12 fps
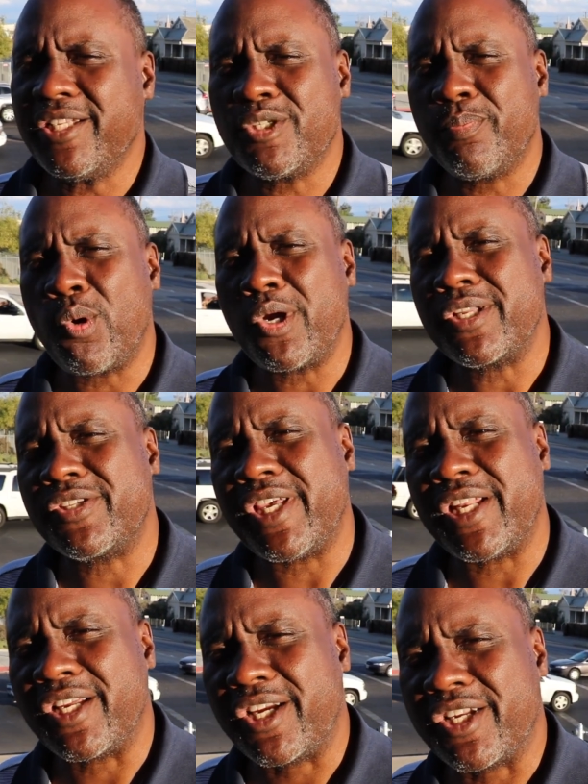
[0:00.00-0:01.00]
it's important to
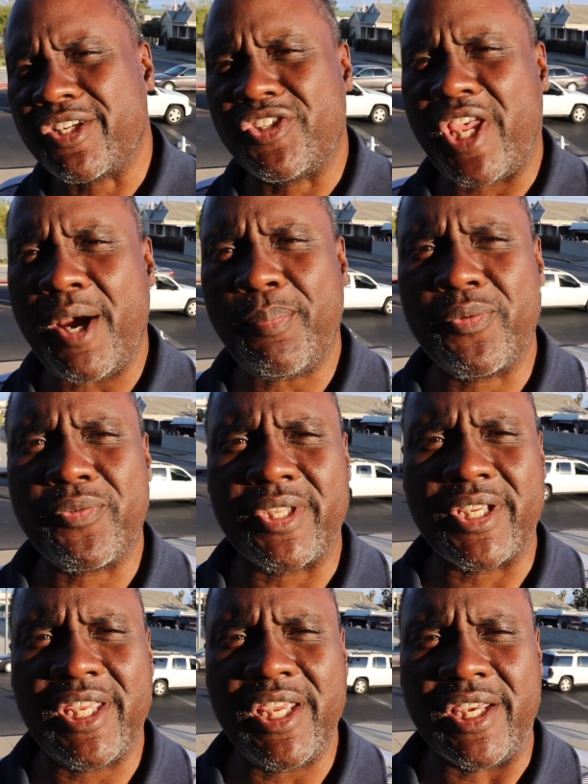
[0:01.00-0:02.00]
set a good example for
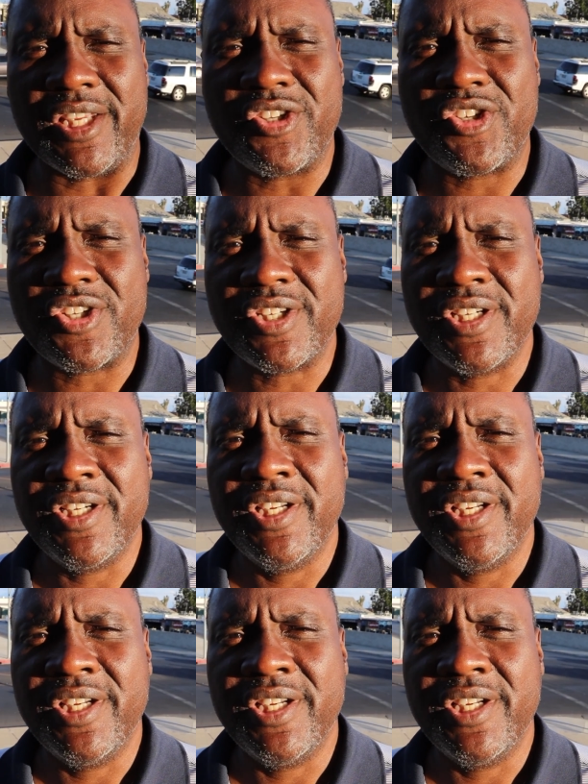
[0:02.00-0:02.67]
the kids